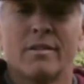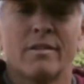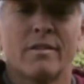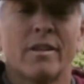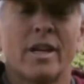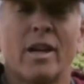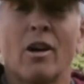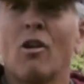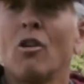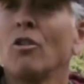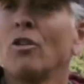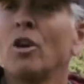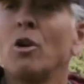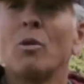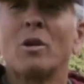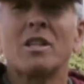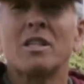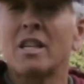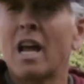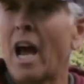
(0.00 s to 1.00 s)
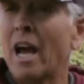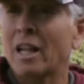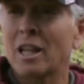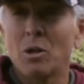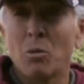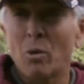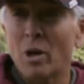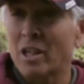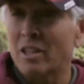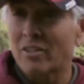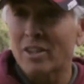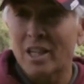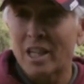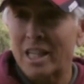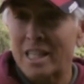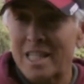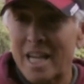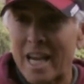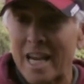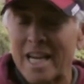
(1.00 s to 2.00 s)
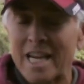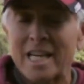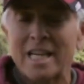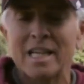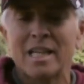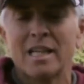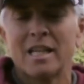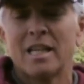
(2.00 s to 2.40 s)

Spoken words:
They all know exactly what it's going to take.